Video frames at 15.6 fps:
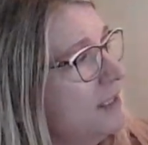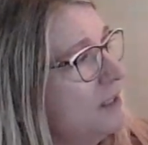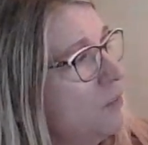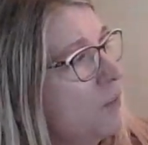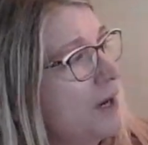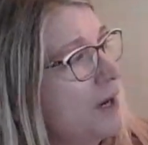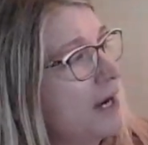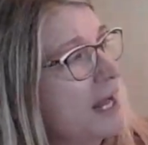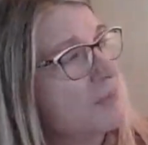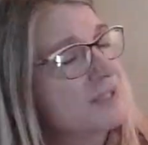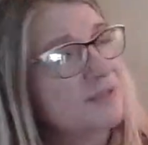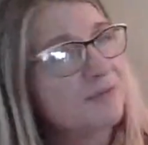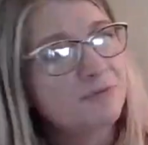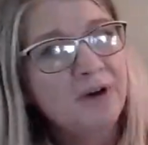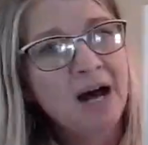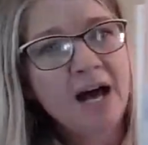When I was
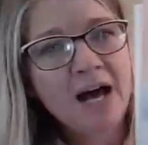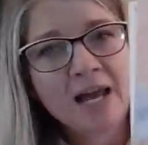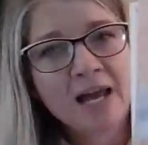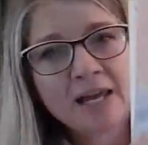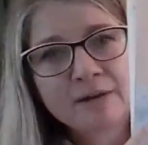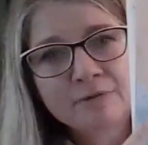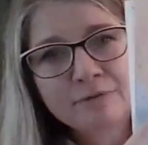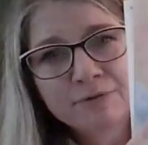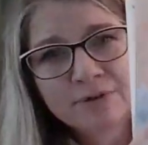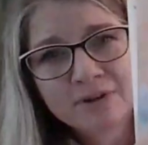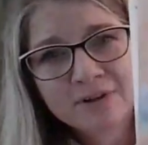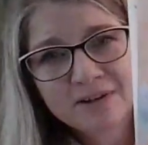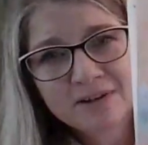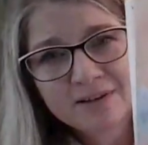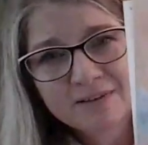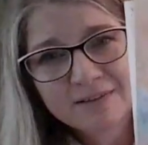5,
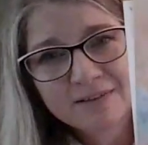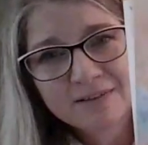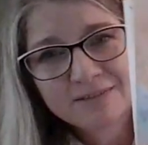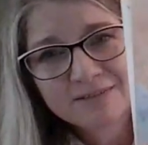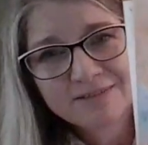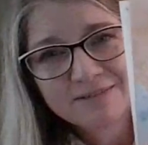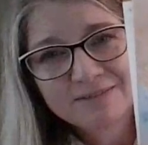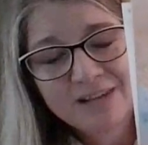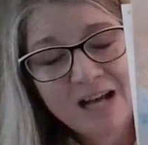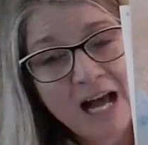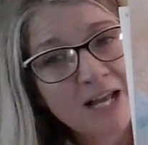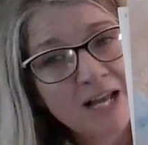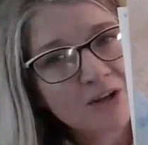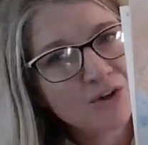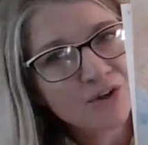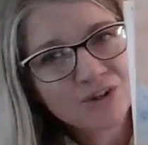I
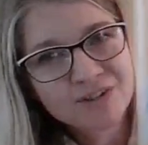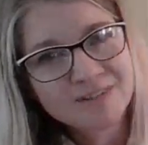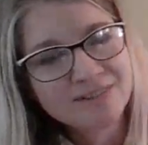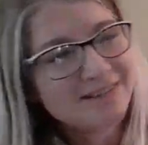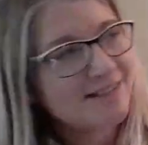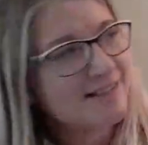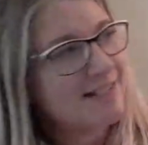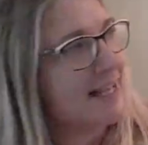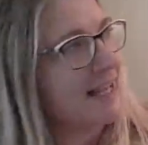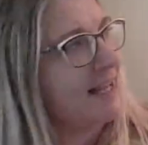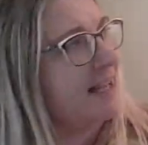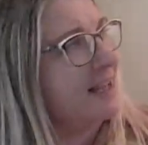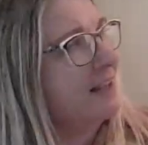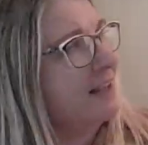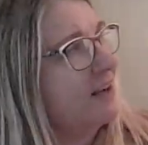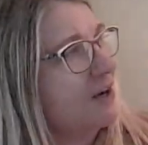couldn't
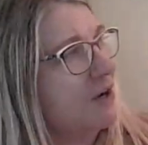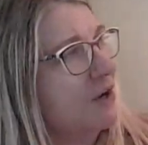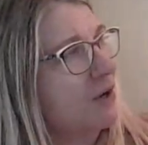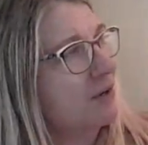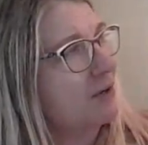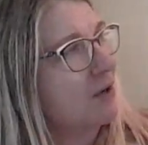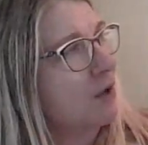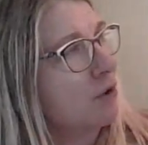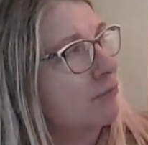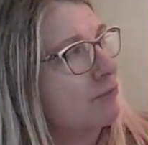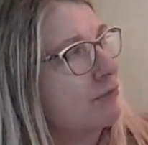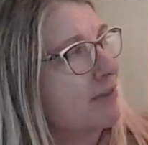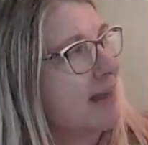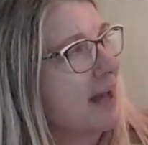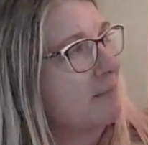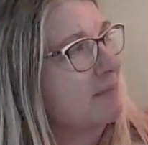see over
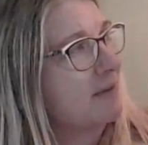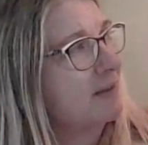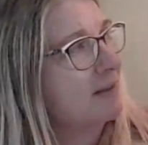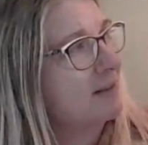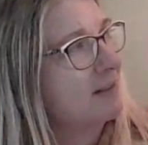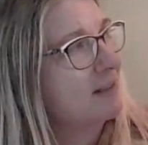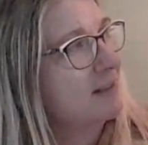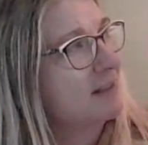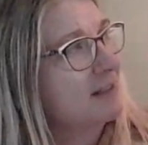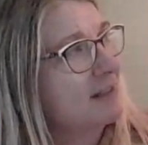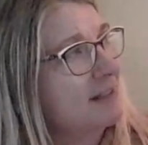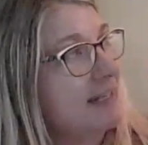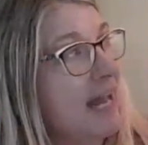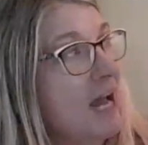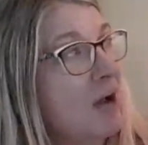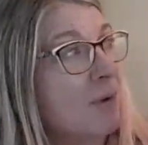them.
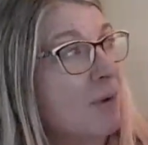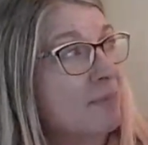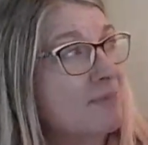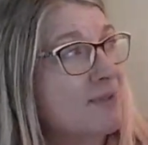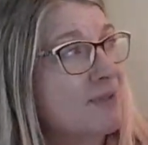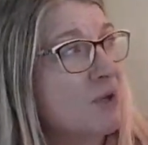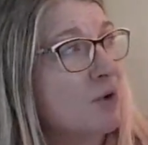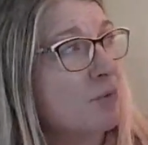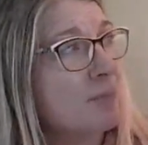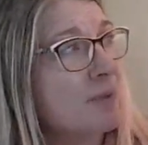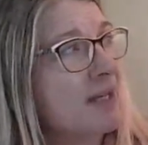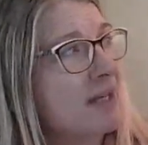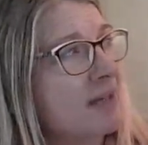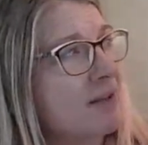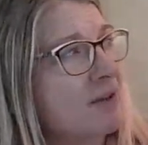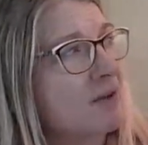Now I'm so
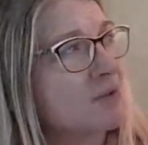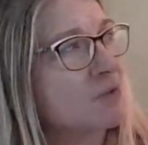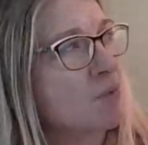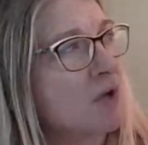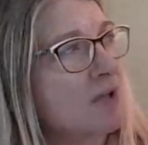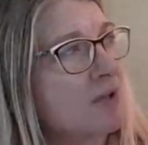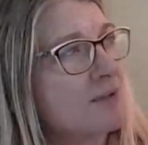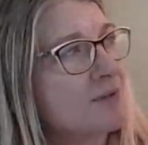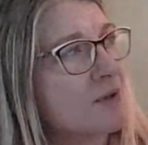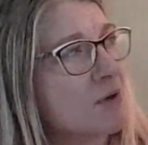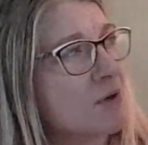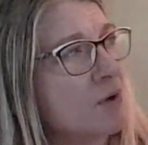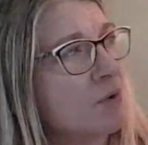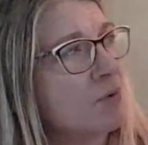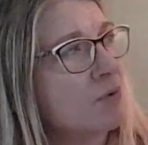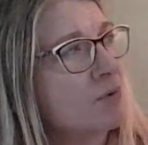big, those walls are
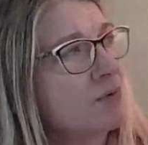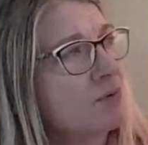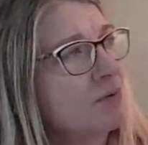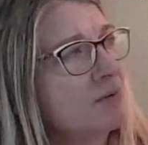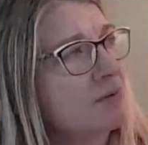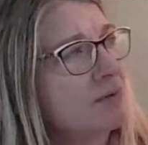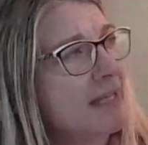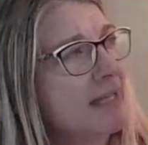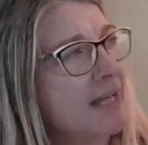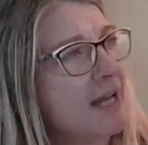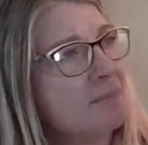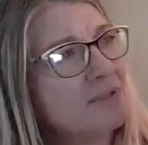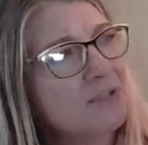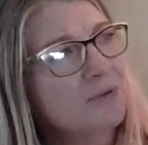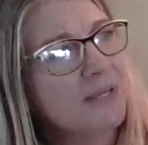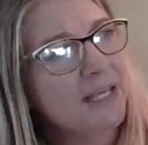only up
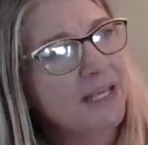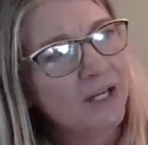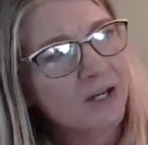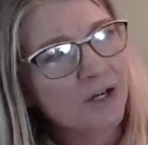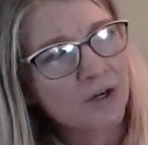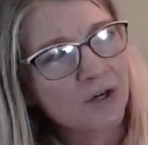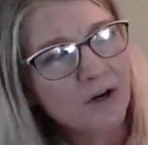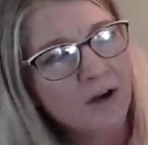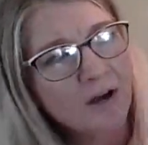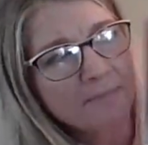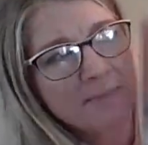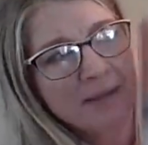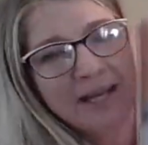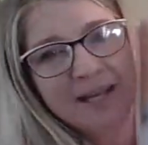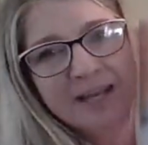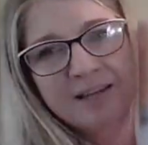to here on
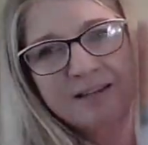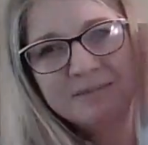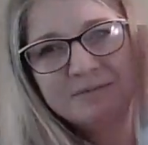me.